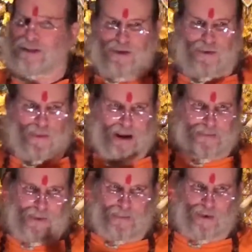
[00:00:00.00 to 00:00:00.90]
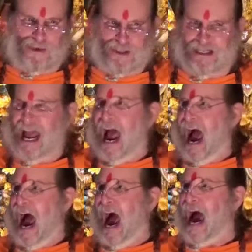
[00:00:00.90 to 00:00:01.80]
or the right proportion.
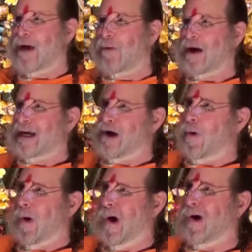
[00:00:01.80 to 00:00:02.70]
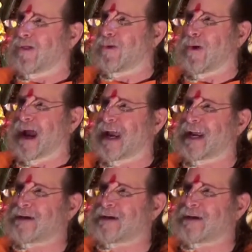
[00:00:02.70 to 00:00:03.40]
I want to go all the way.